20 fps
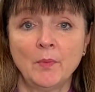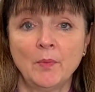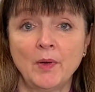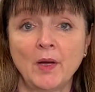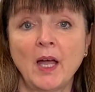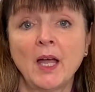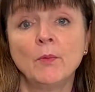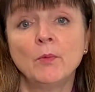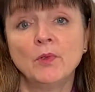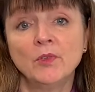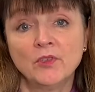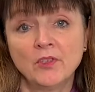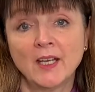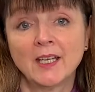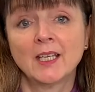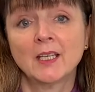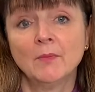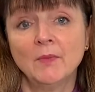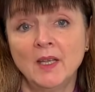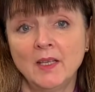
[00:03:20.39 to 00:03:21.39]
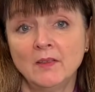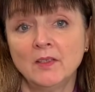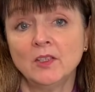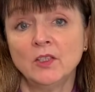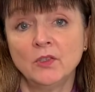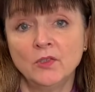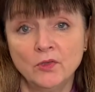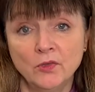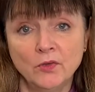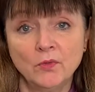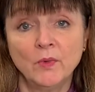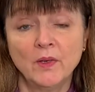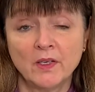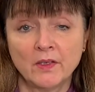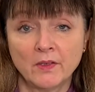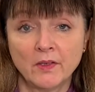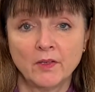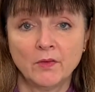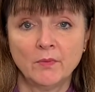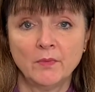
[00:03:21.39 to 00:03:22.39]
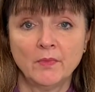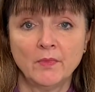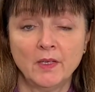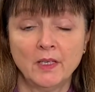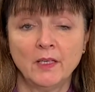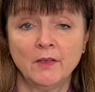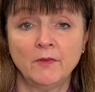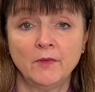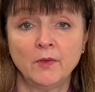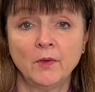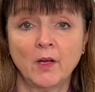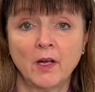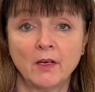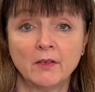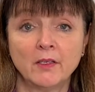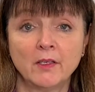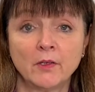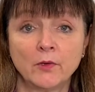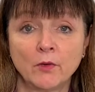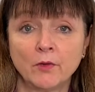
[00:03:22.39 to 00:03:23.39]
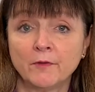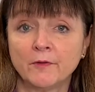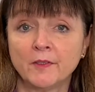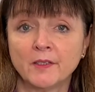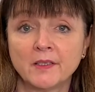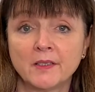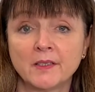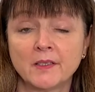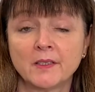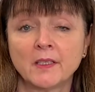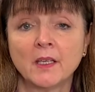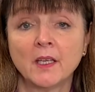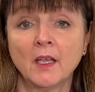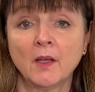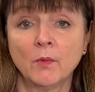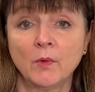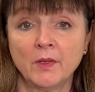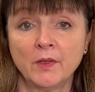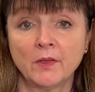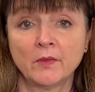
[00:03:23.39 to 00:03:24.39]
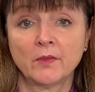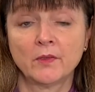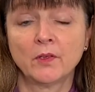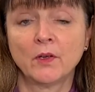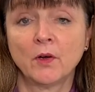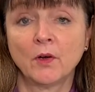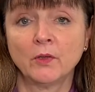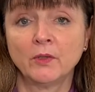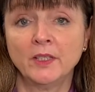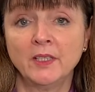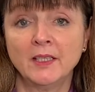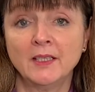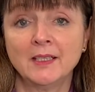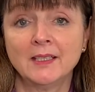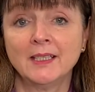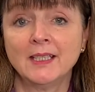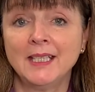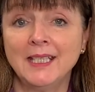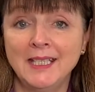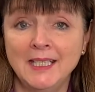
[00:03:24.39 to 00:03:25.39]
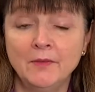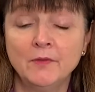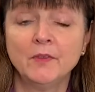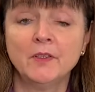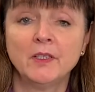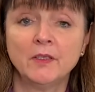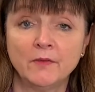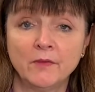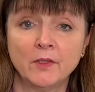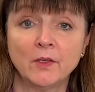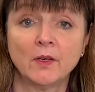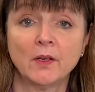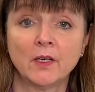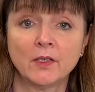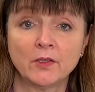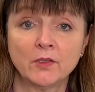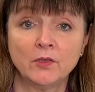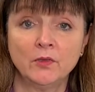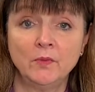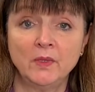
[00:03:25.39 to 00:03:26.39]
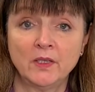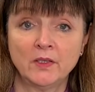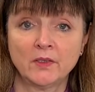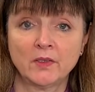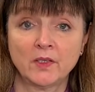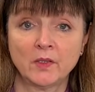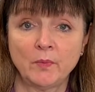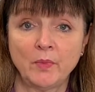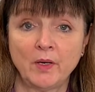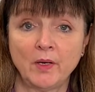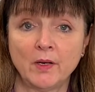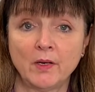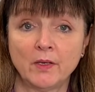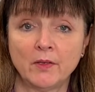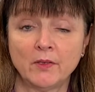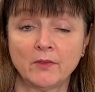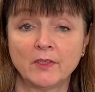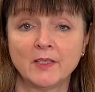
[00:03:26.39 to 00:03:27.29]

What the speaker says: but I would recommend that you do wear them if you are in an office with other colleagues, even if you are 2 metres apart.